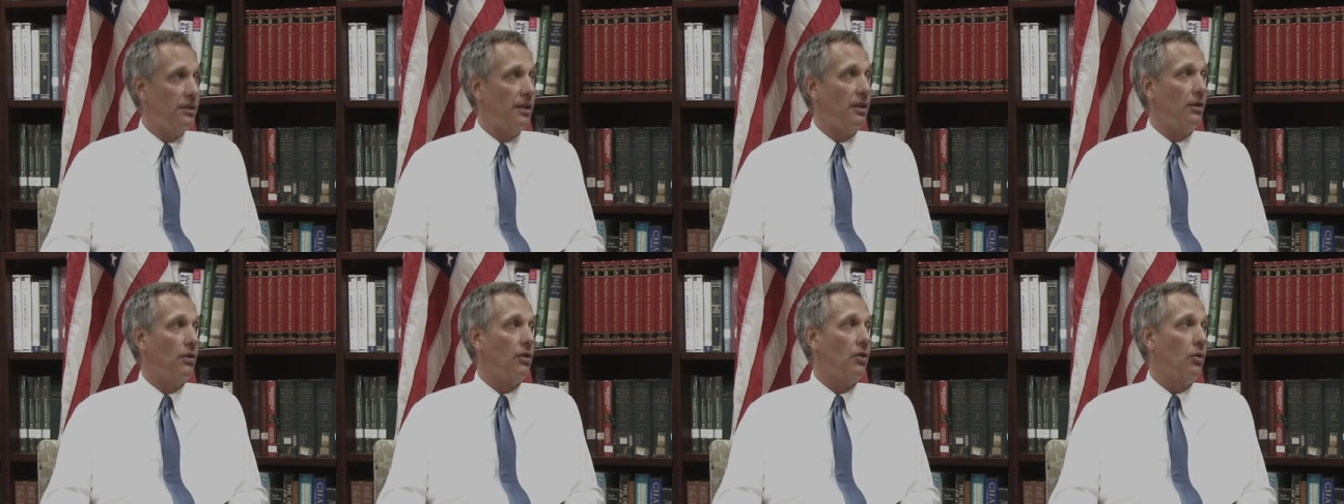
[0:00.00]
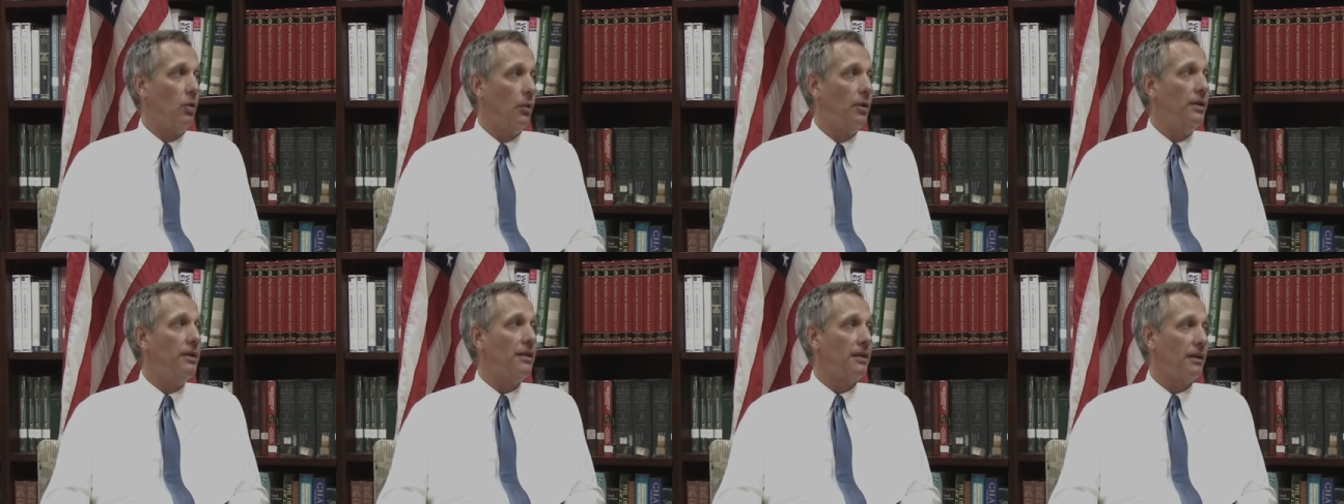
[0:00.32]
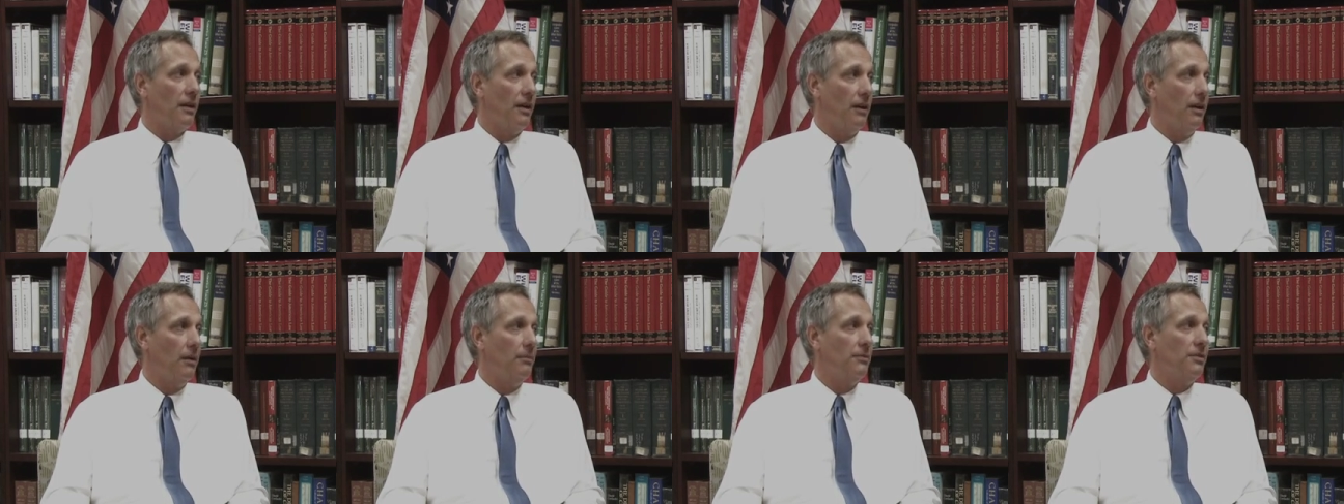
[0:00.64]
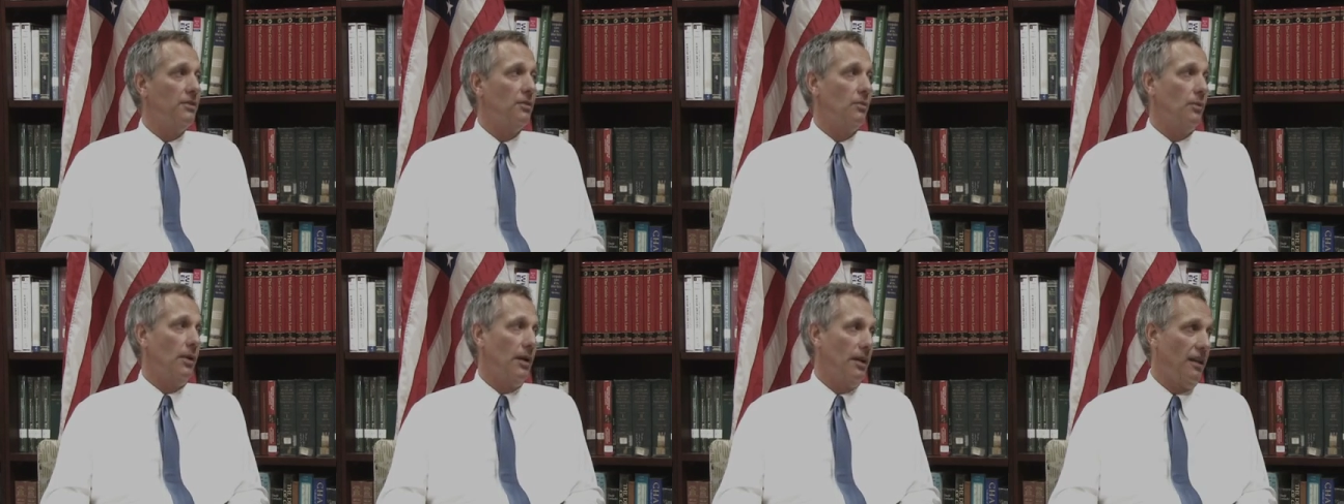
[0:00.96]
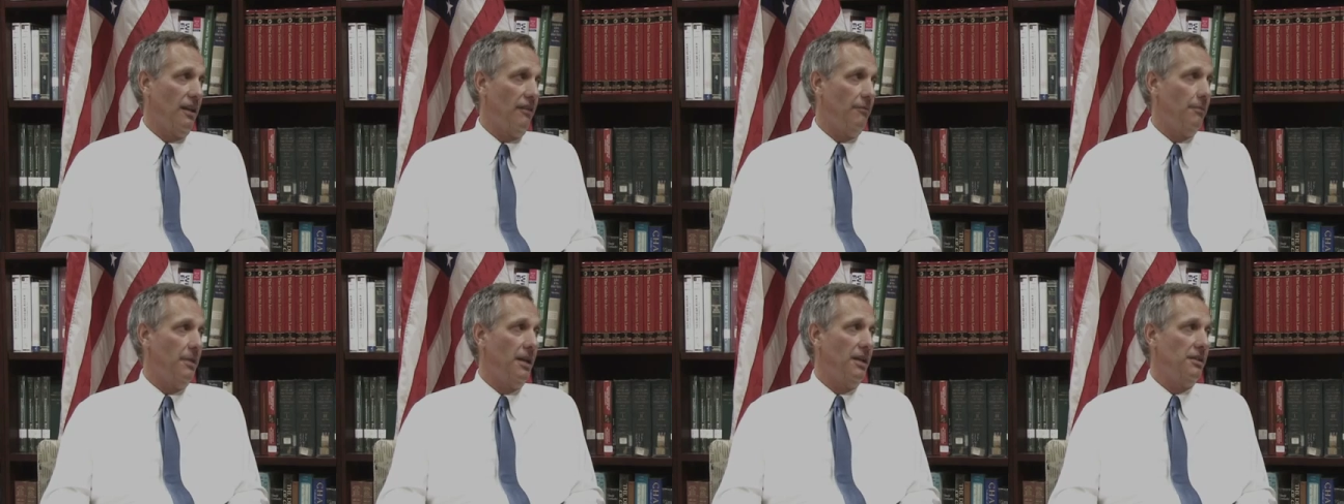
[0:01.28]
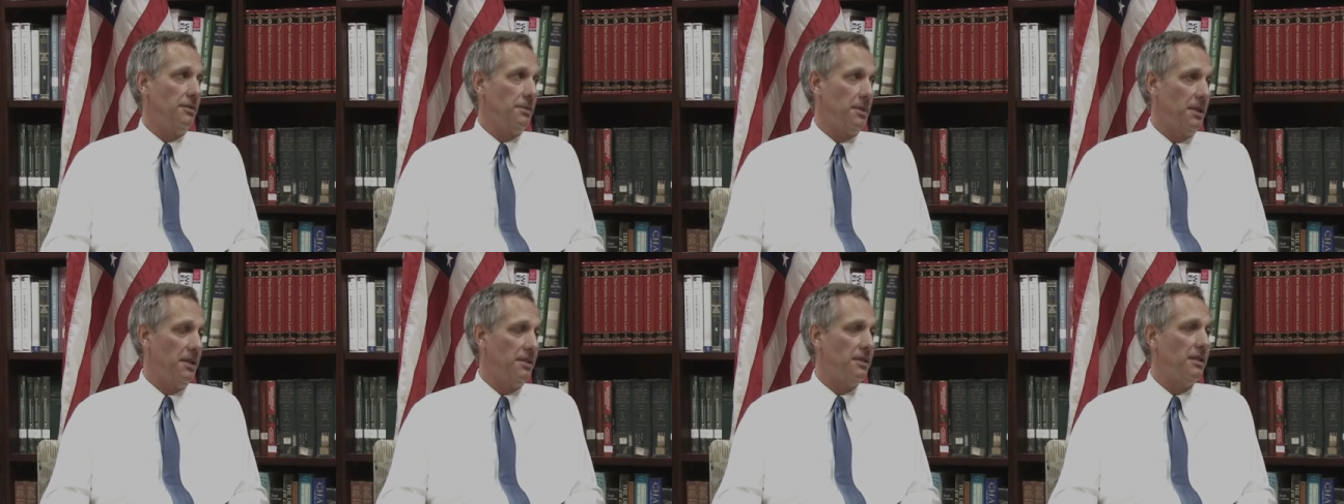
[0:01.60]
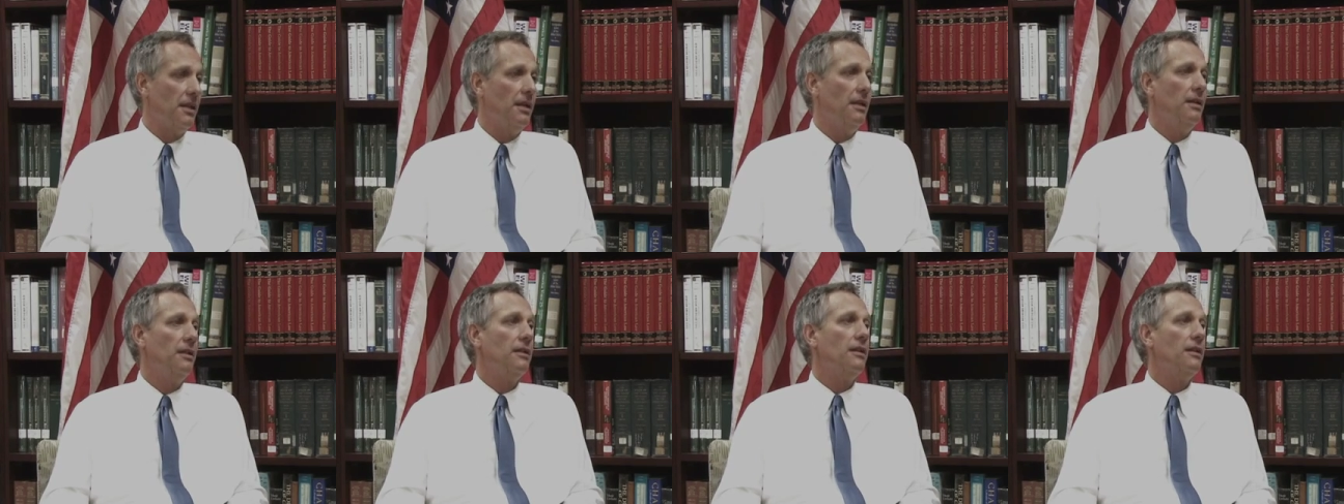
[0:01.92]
that are going to come to wildlife management areas